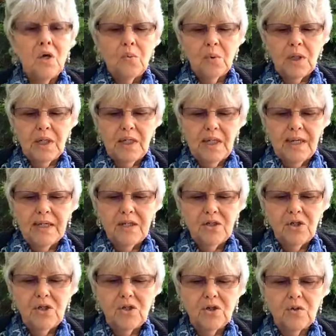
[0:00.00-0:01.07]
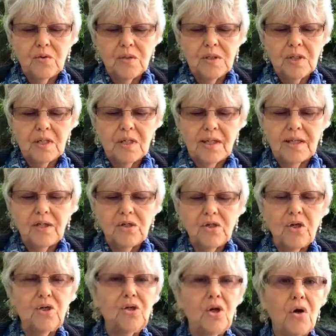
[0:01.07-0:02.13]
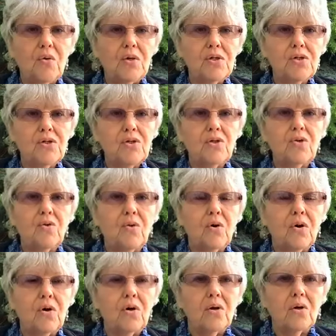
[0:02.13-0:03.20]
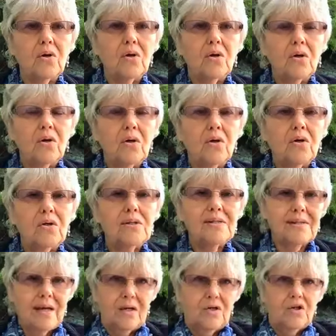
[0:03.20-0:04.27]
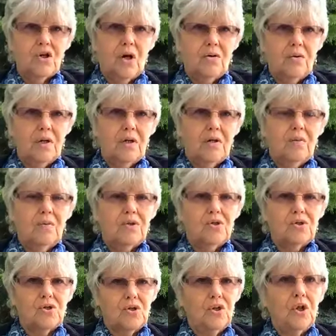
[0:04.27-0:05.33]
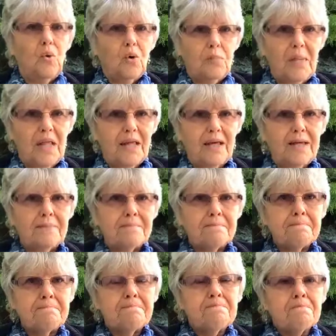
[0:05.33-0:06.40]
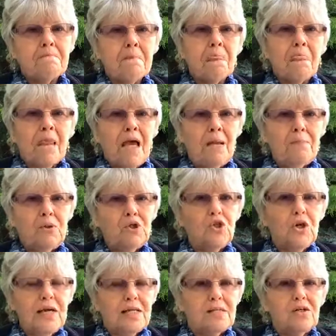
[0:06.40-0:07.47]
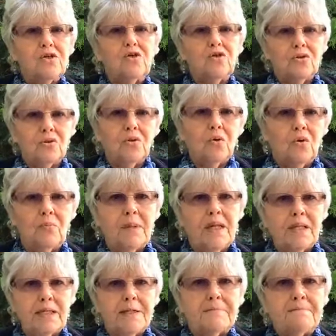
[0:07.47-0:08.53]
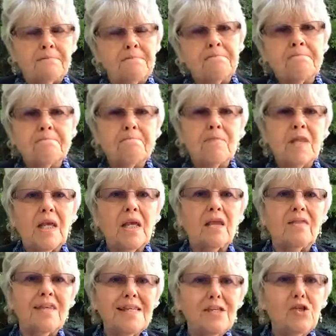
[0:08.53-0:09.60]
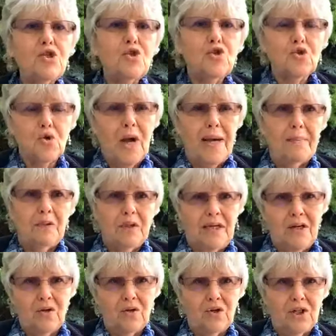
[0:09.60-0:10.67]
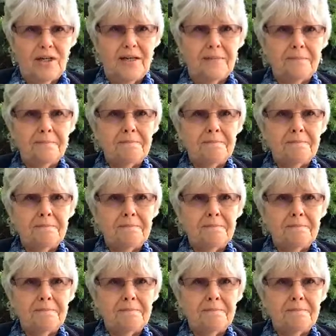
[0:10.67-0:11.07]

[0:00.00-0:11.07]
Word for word: what I'd like you to do is I'd like you to notice your second chakra, which is lower belly. And put your hands on your lower belly. Okay, this is your tribal energy.